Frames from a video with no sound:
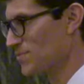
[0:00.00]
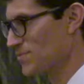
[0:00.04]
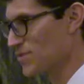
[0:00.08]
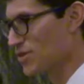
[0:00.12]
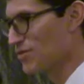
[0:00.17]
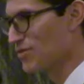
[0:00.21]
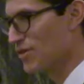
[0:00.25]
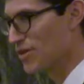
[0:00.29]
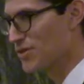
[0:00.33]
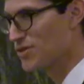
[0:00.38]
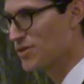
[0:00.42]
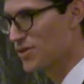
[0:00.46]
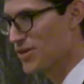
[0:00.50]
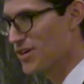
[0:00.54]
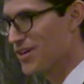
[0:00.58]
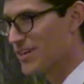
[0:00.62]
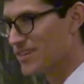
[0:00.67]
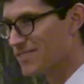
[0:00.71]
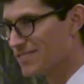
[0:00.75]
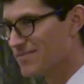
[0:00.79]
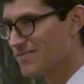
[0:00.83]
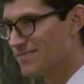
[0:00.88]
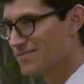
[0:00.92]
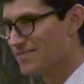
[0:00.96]
So far, so
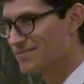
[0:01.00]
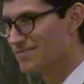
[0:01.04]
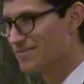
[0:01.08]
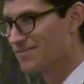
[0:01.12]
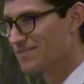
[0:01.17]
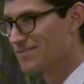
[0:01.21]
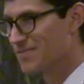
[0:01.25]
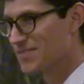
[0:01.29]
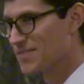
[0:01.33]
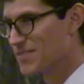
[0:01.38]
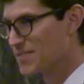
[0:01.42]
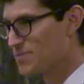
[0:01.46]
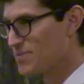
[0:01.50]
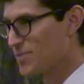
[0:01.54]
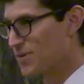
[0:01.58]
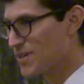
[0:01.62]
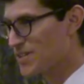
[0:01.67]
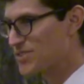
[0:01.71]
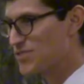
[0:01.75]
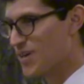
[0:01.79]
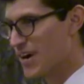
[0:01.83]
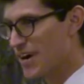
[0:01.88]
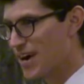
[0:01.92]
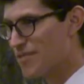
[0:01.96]
good. This is
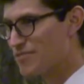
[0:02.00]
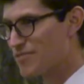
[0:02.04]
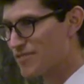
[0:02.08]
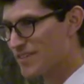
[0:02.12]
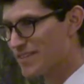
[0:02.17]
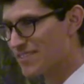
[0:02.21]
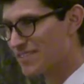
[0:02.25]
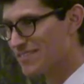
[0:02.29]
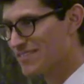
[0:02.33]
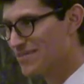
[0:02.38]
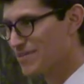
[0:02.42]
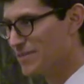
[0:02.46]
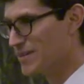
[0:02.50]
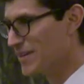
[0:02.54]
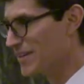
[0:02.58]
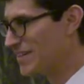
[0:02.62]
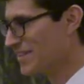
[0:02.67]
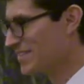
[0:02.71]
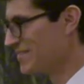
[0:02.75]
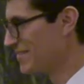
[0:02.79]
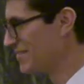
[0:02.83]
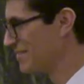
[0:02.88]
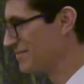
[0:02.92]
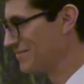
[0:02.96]
pretty triumphant. We
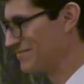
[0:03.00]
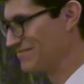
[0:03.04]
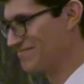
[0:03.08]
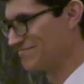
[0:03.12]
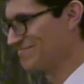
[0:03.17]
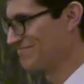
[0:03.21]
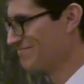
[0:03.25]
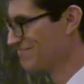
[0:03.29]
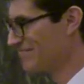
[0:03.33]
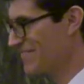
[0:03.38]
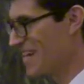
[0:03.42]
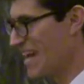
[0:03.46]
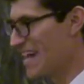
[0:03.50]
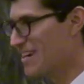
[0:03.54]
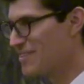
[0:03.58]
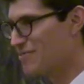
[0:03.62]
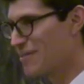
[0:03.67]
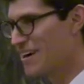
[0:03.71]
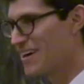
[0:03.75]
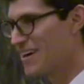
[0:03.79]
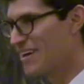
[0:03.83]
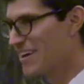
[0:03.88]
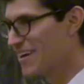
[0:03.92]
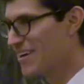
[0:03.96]
could
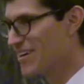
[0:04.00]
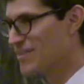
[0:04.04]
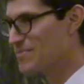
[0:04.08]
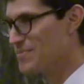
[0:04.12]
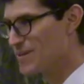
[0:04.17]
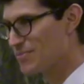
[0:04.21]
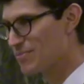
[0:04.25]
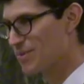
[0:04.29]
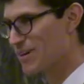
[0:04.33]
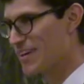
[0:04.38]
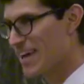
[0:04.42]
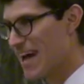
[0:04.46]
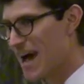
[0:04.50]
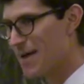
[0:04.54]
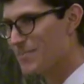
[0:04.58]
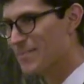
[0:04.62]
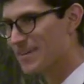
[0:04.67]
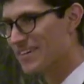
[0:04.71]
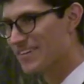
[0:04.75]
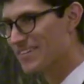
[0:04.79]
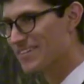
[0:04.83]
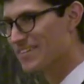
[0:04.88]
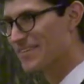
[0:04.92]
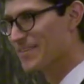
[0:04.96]
end right here and be pretty happy.